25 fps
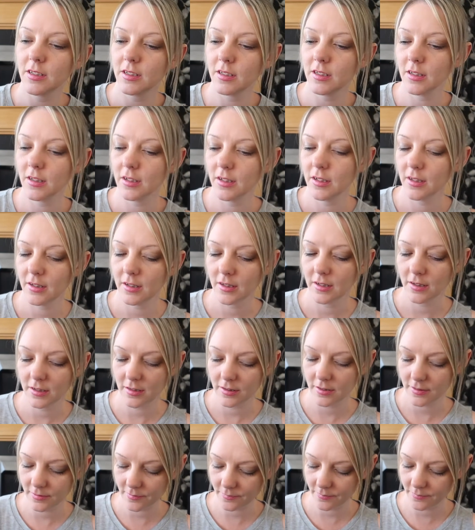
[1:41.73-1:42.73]

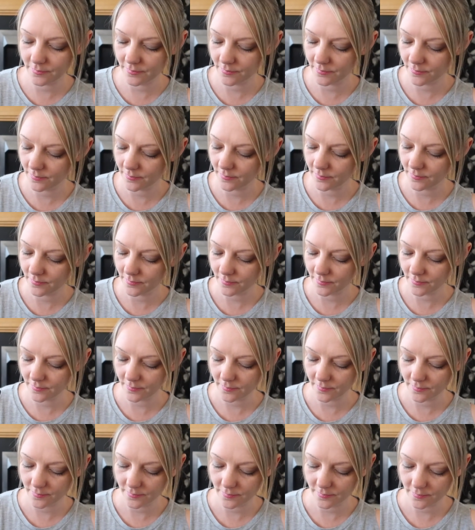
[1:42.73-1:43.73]

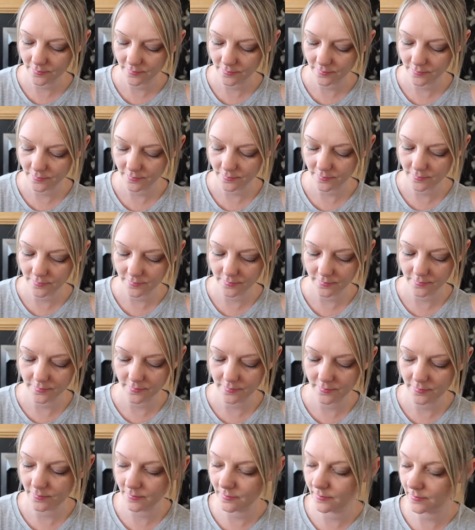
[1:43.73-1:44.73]

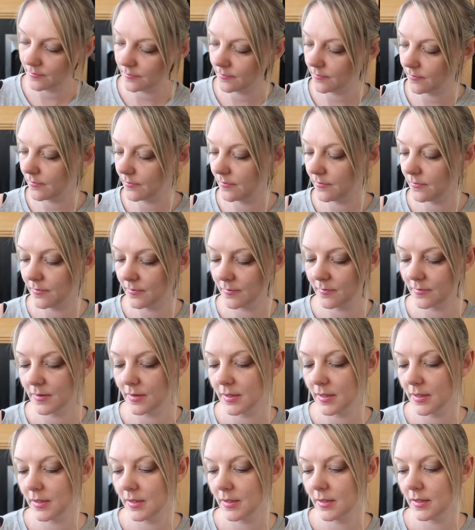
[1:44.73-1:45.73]
No one is speaking in this clip.